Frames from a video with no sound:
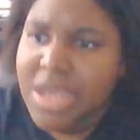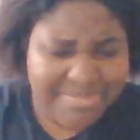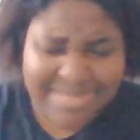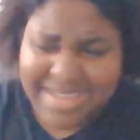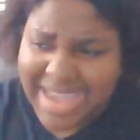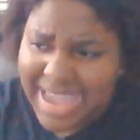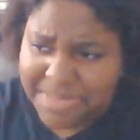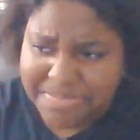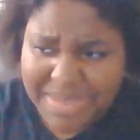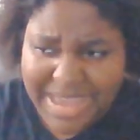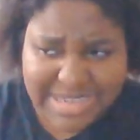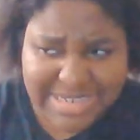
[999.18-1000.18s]

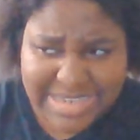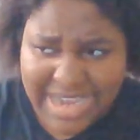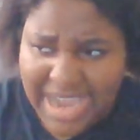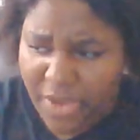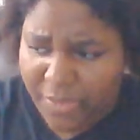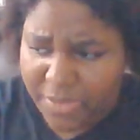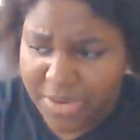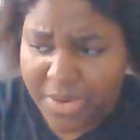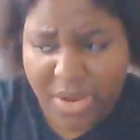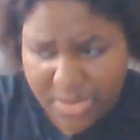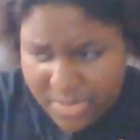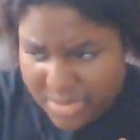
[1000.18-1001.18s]
Man down.
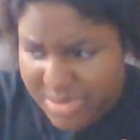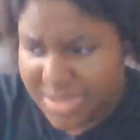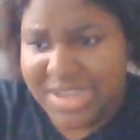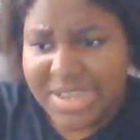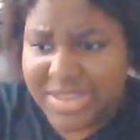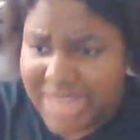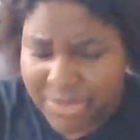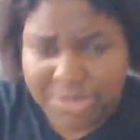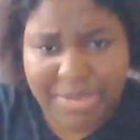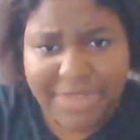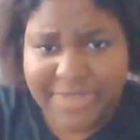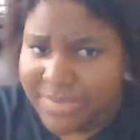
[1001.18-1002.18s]
Oh, that was
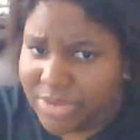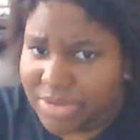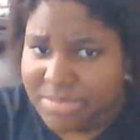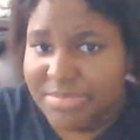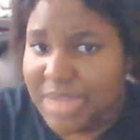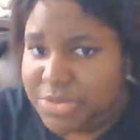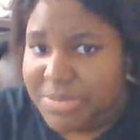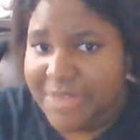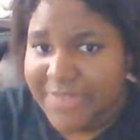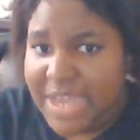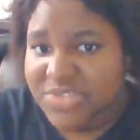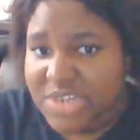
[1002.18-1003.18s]
my favorite. That was my
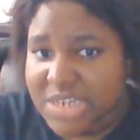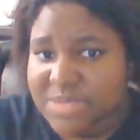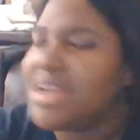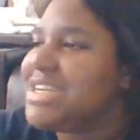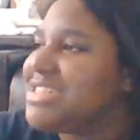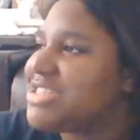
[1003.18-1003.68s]
favorite.